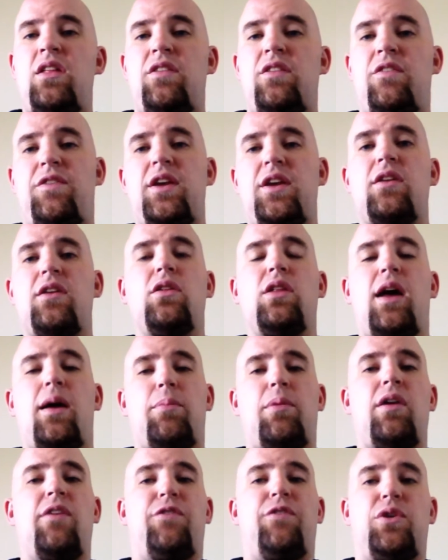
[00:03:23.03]
The video
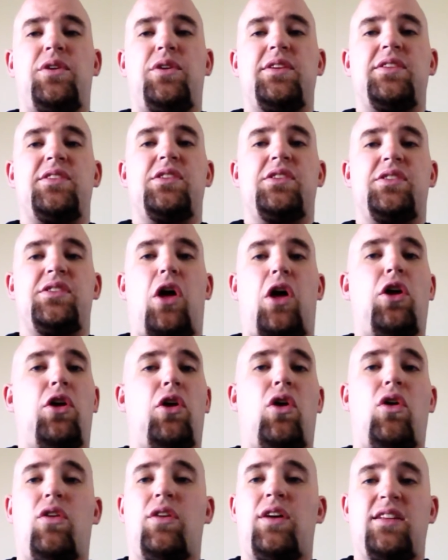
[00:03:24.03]
library focuses on
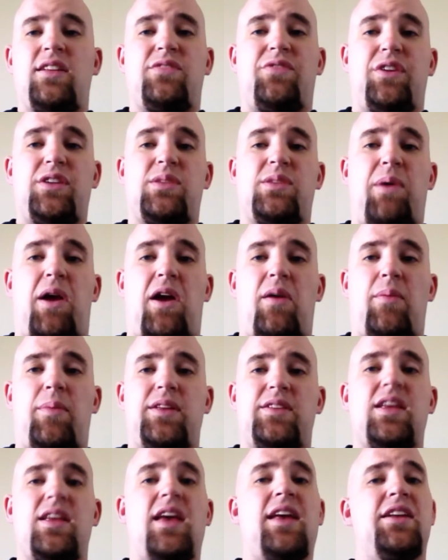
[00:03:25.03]
all kinds of
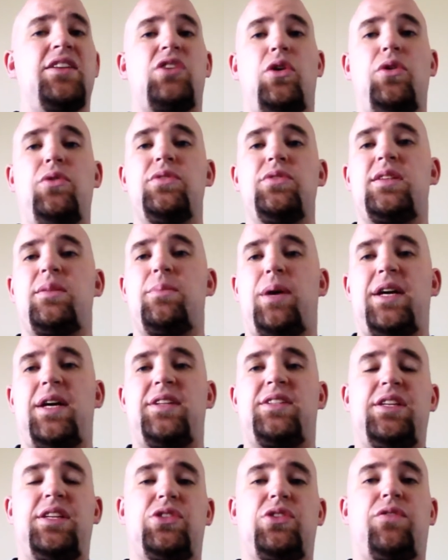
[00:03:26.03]
experiments, and it's hosted by a
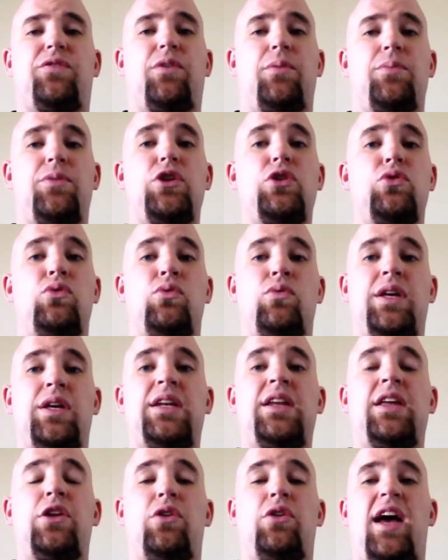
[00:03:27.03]
teacher from the
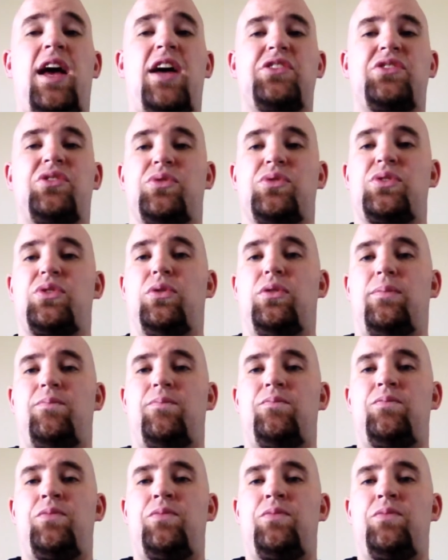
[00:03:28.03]
UN International School.